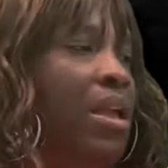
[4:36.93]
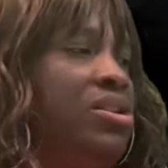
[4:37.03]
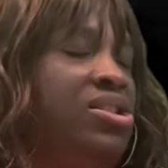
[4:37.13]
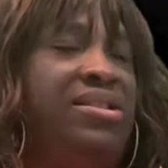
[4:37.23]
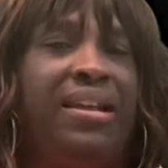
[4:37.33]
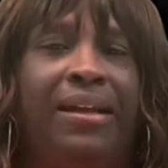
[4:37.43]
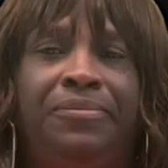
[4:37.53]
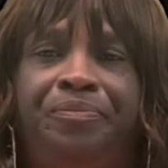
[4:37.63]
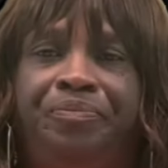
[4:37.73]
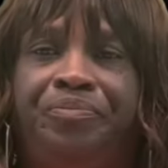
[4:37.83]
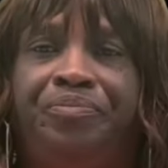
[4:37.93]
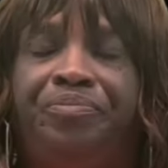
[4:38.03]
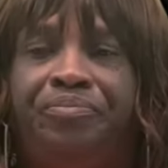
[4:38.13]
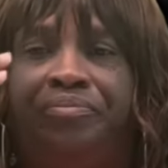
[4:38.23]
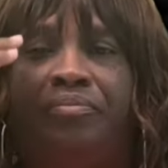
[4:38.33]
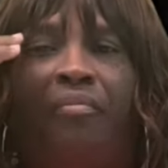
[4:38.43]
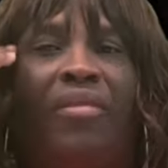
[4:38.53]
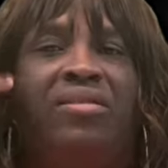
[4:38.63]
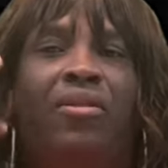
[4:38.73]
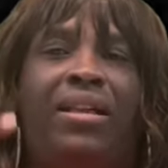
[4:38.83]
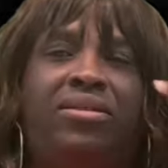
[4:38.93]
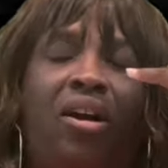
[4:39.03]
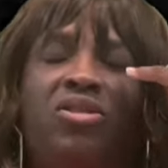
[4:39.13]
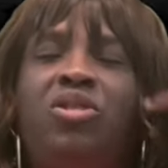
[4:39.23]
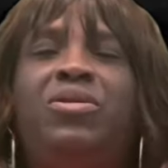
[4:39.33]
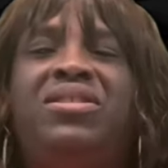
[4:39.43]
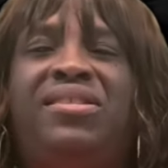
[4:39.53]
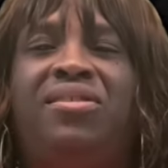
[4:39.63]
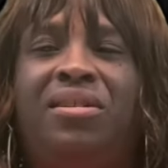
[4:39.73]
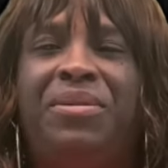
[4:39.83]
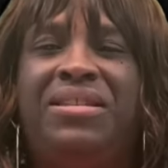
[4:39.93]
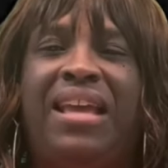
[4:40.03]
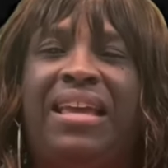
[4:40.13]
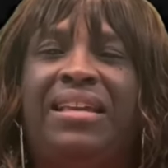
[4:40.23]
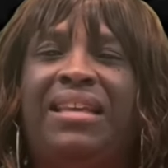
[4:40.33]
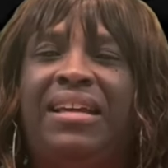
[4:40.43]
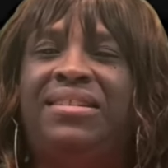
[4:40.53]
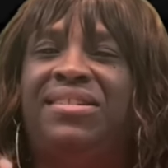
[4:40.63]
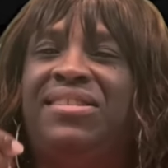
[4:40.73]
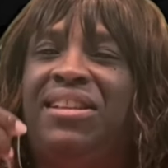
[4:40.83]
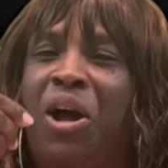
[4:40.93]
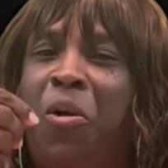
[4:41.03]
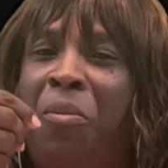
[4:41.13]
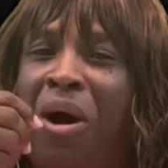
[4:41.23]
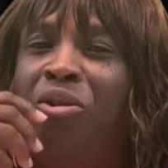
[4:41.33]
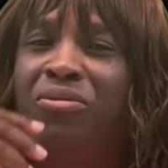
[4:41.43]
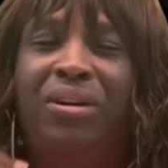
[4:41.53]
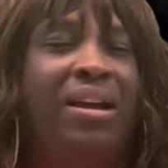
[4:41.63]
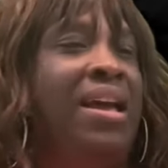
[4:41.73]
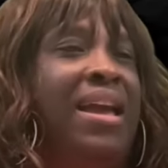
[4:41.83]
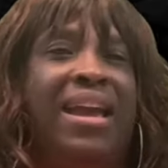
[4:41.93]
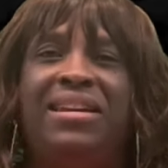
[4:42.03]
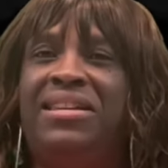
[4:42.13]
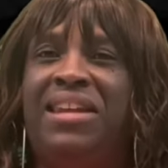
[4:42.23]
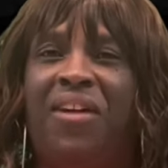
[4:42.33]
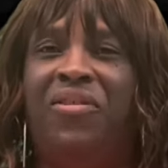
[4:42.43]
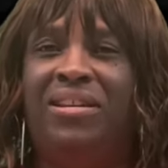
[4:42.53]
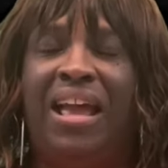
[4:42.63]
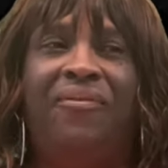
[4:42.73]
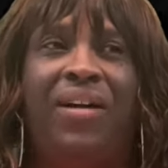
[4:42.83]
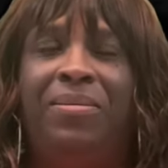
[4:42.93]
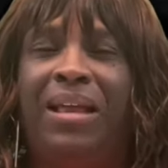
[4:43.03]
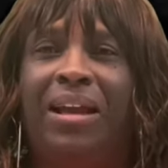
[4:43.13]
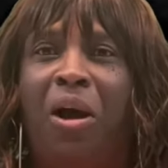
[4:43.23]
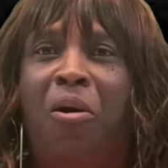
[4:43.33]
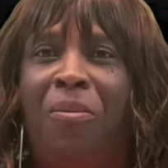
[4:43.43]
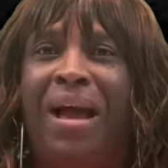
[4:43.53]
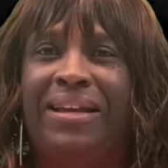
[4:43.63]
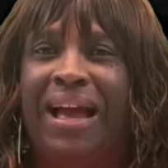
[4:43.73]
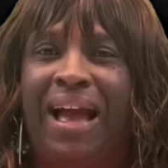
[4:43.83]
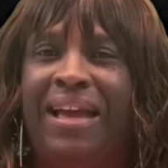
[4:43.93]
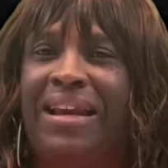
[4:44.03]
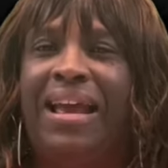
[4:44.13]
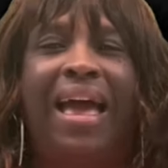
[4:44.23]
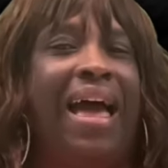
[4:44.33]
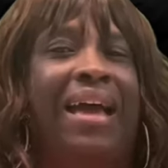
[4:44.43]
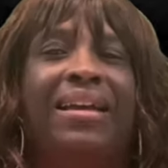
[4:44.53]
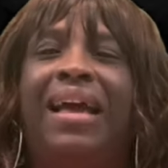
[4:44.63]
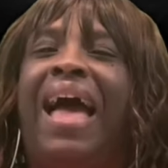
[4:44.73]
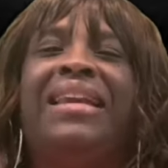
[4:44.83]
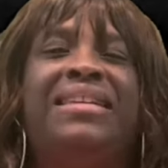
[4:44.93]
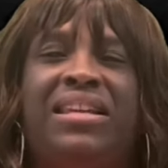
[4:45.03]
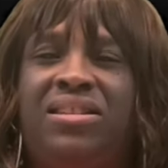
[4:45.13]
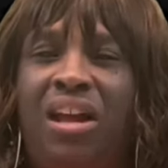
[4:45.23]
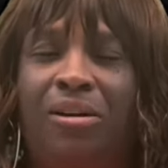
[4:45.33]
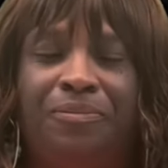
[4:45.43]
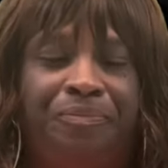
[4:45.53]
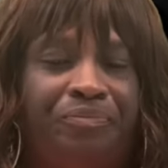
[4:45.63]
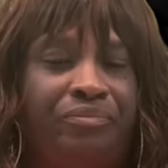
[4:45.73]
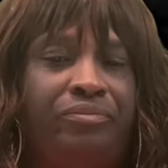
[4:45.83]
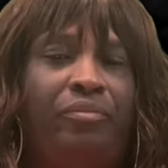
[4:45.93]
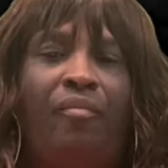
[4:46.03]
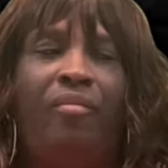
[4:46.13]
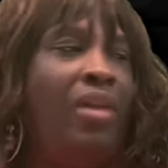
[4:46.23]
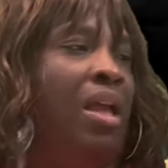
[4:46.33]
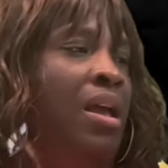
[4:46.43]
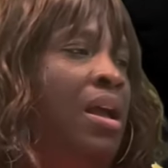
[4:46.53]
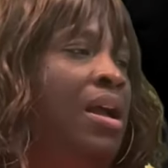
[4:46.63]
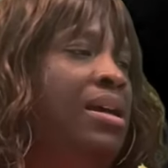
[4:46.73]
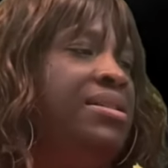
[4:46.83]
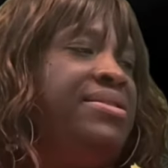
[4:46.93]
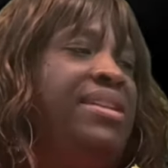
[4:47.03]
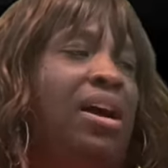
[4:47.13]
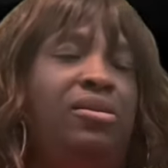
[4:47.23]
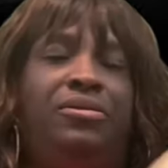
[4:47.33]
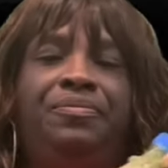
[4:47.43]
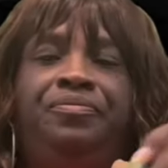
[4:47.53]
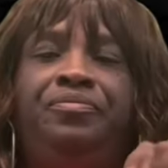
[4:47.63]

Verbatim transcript: She said, so I thought you were just going to be taking like the slow-mo crunch, and it never left. I'm like, oh my God, I didn't know. So